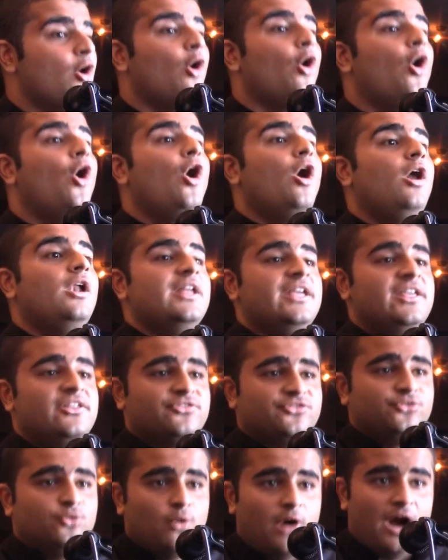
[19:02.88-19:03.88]
all
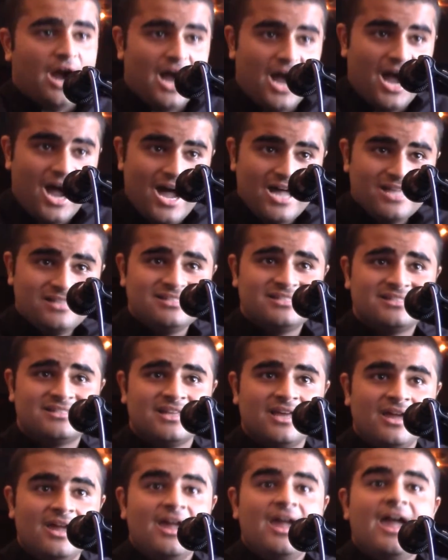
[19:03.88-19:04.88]
his
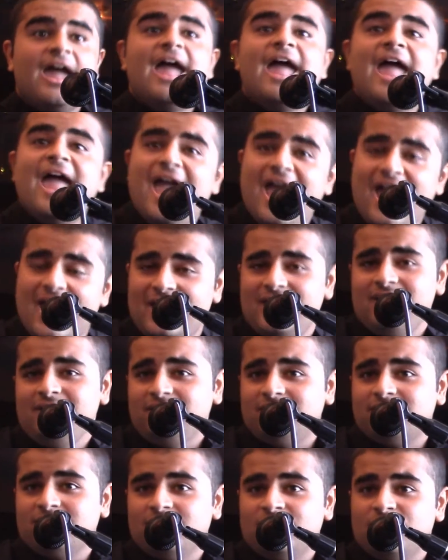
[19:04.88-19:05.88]
du'as,
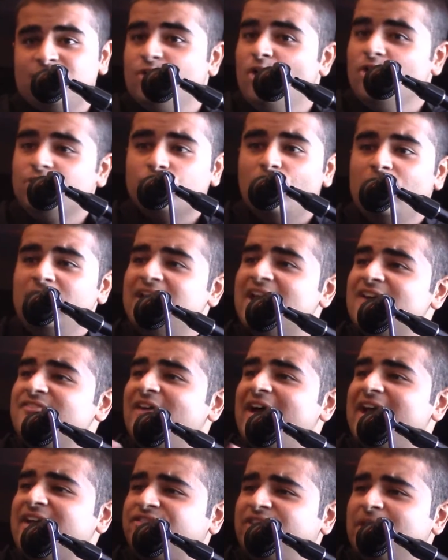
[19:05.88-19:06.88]
and not only have
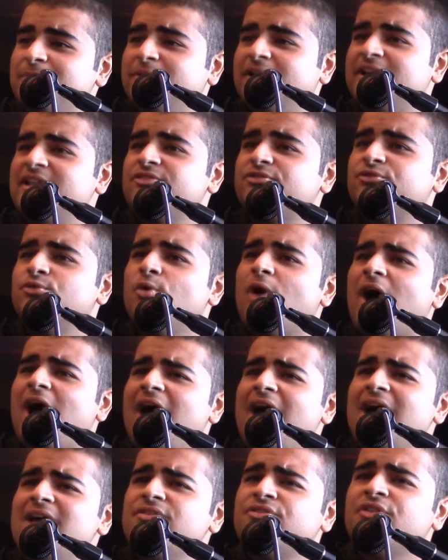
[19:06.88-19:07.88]
I accepted his
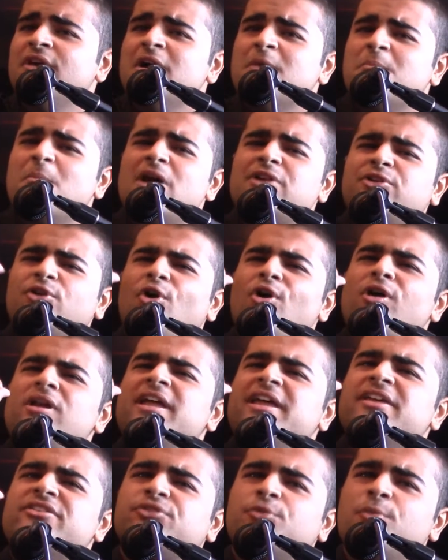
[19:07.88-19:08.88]
du'as, but all
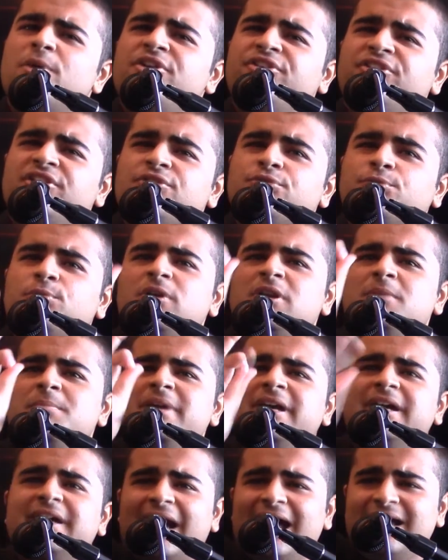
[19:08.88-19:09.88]
his wishes will
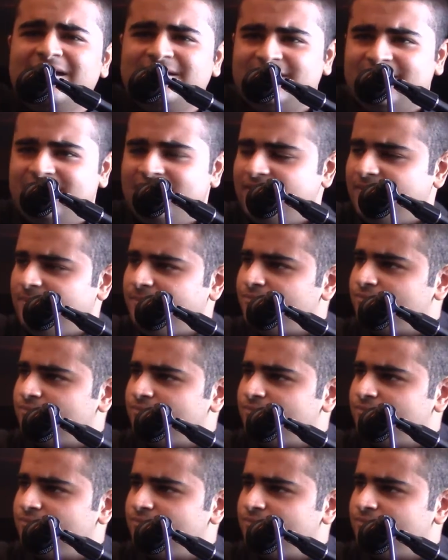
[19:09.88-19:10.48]
be granted.